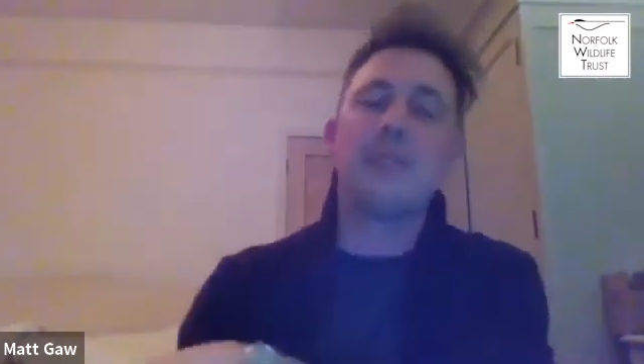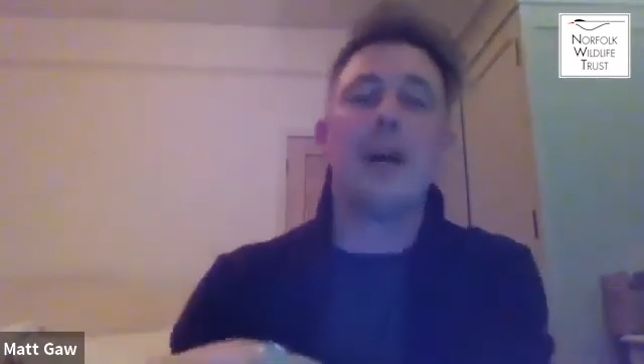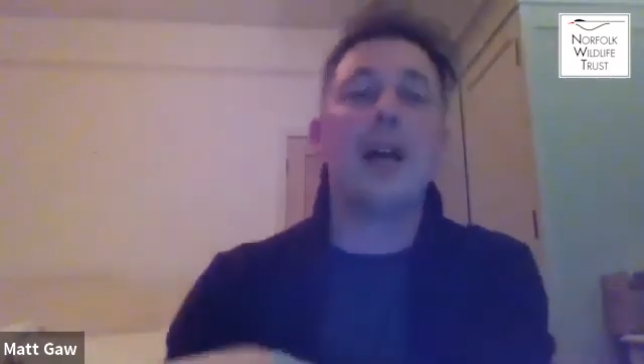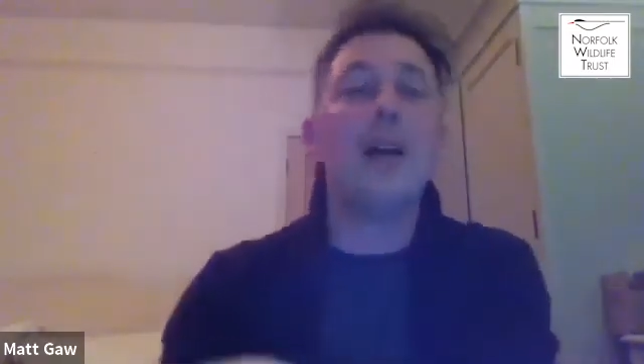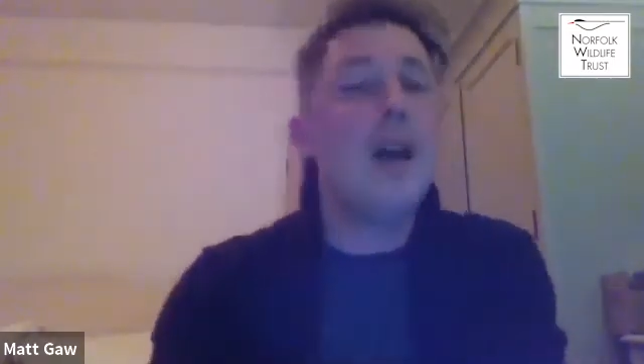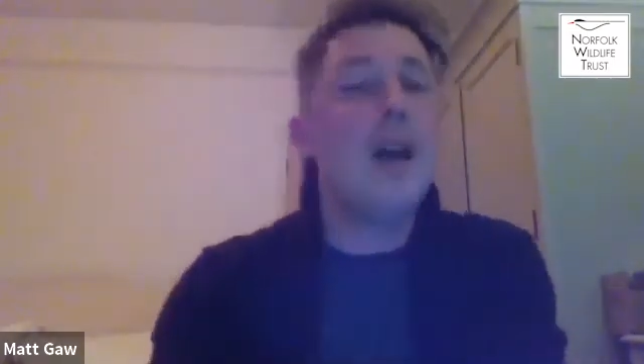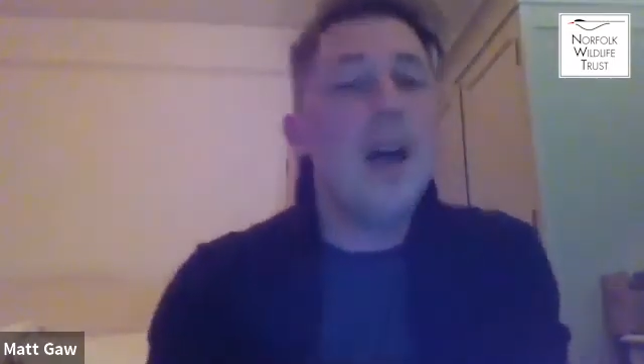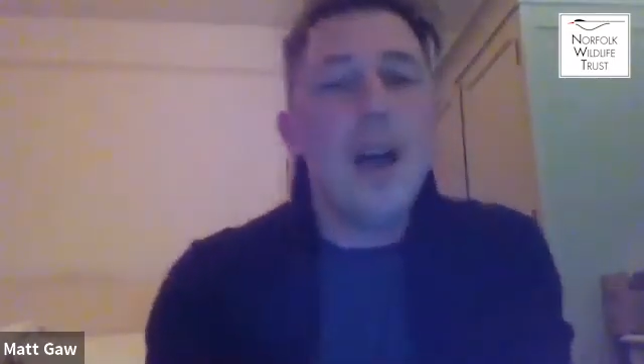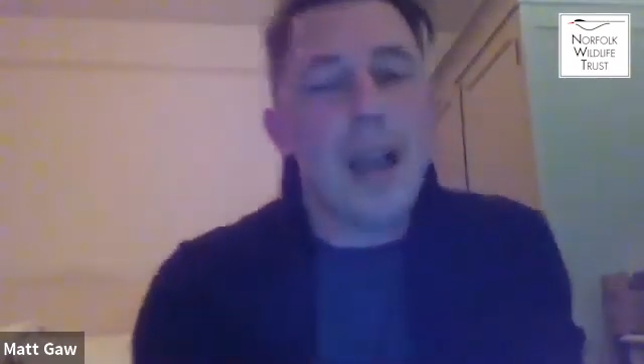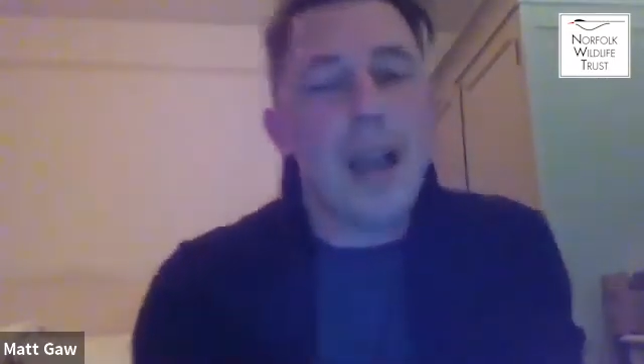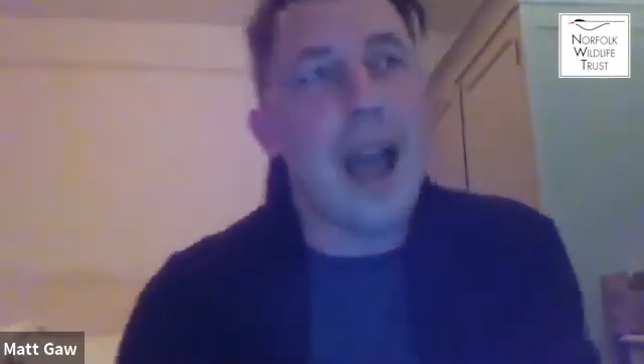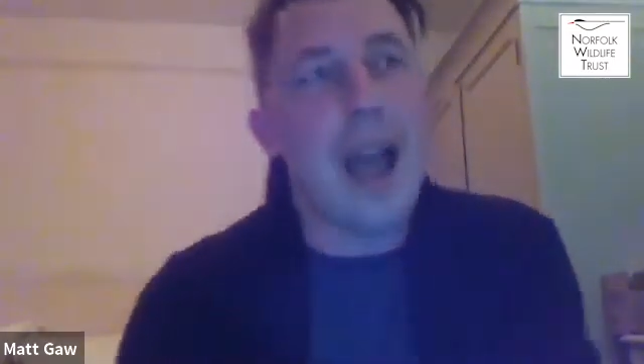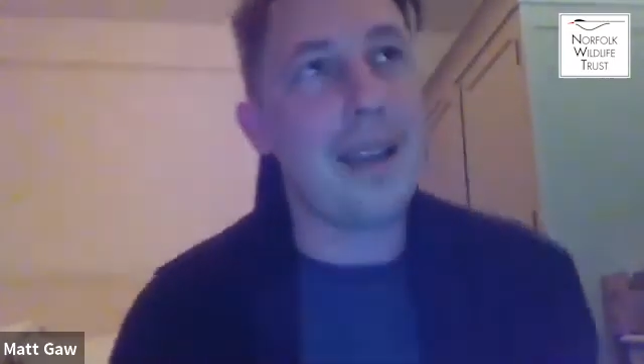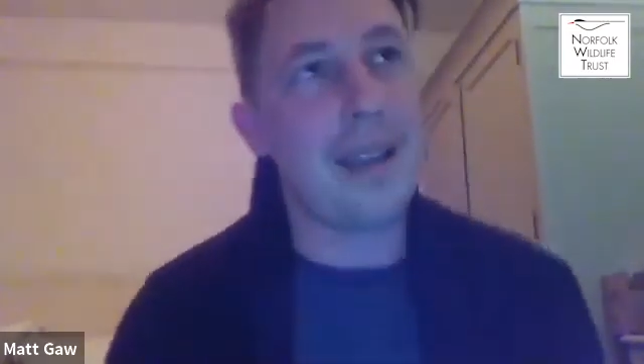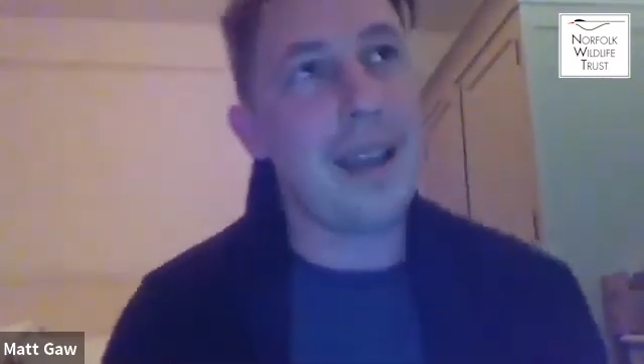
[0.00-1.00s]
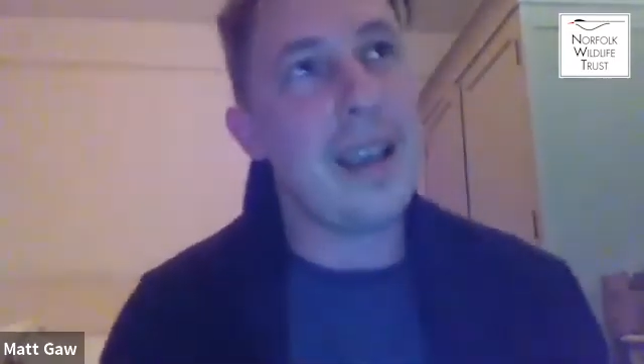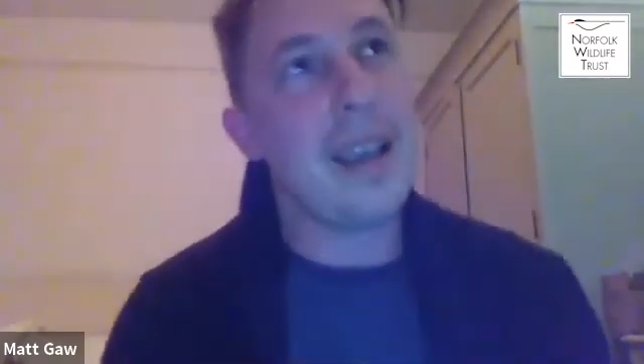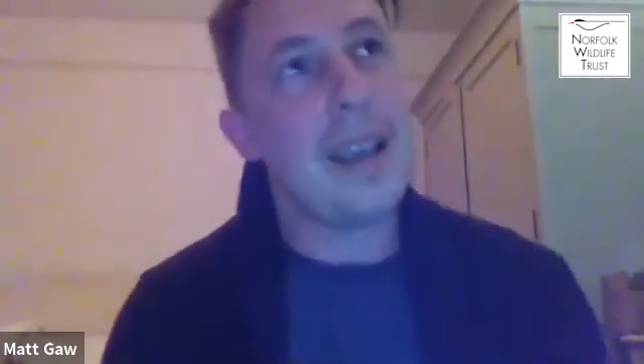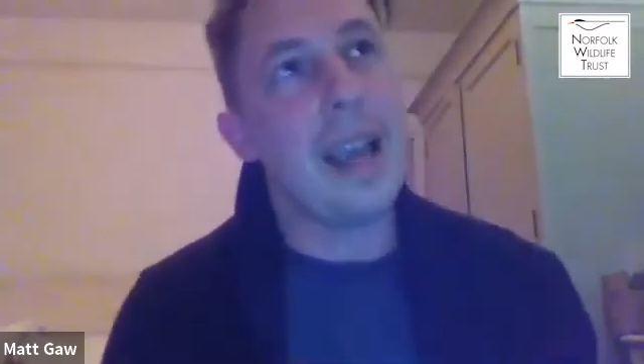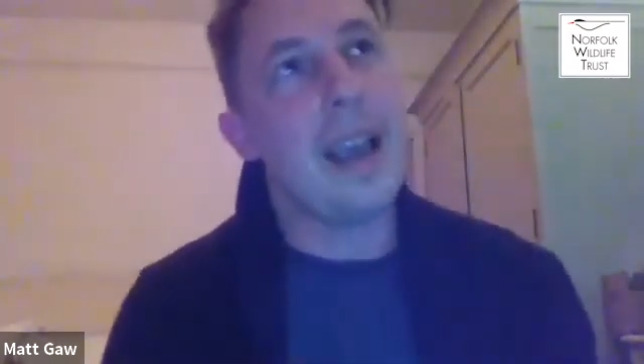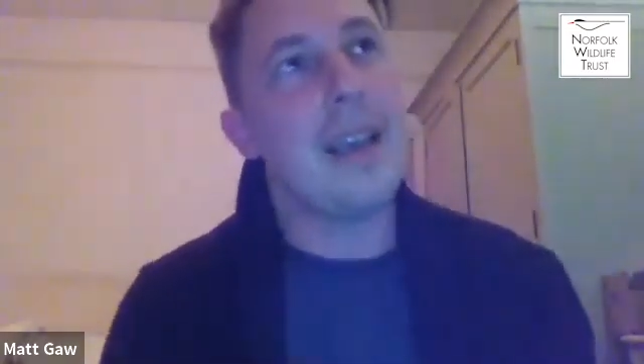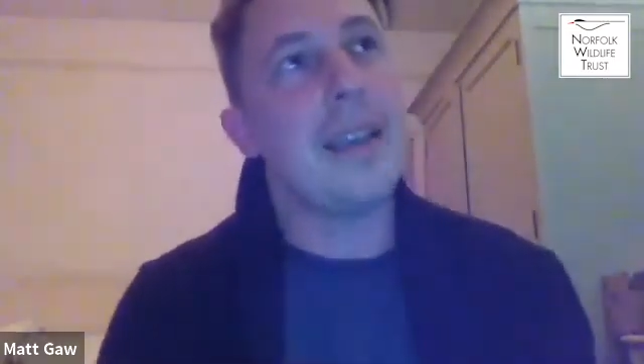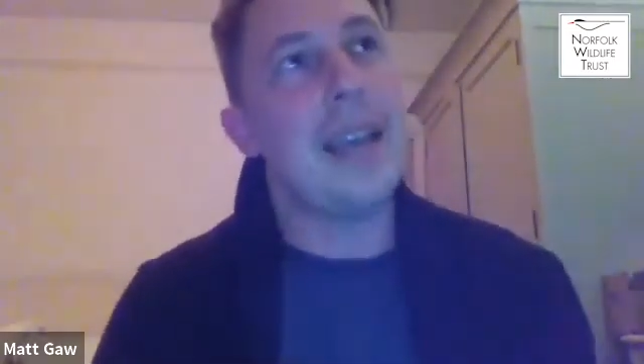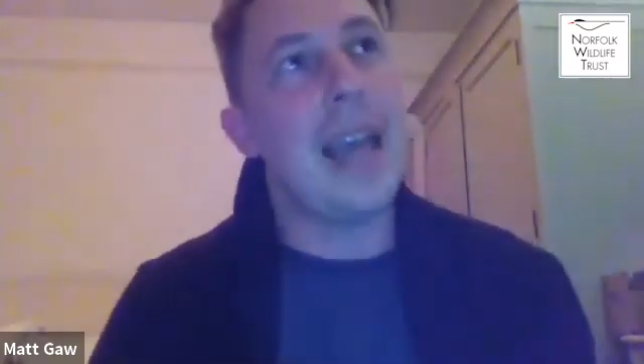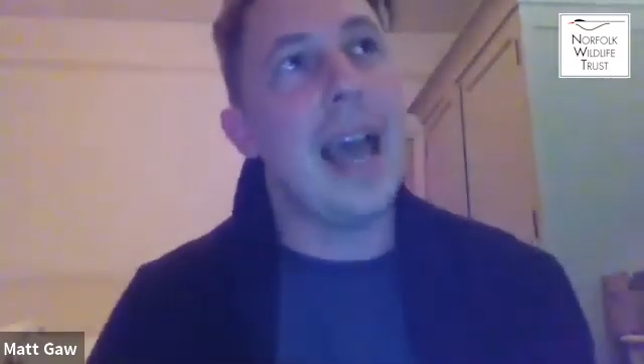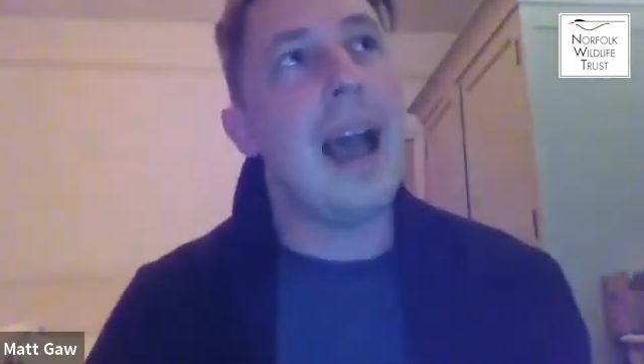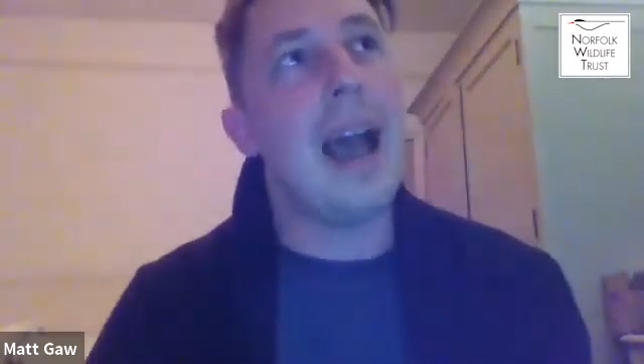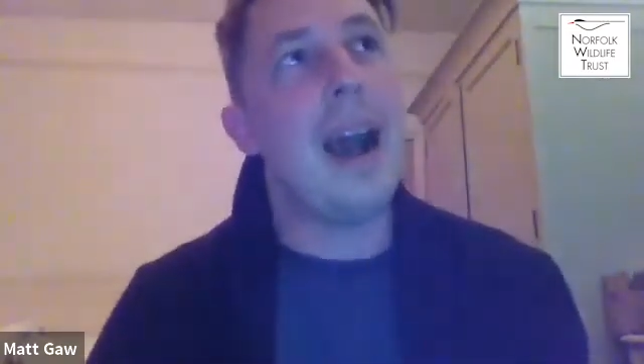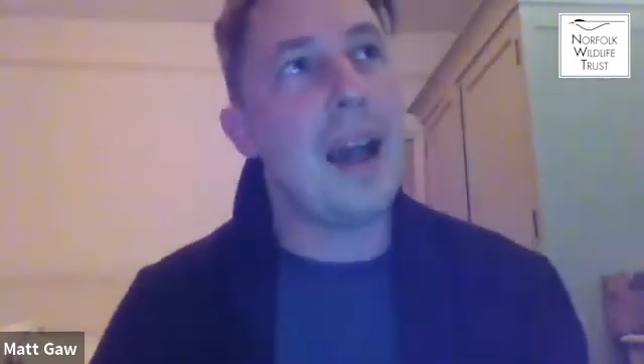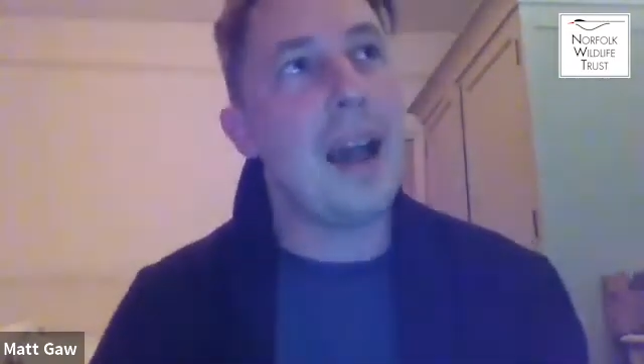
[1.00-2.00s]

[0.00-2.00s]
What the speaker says: But yeah,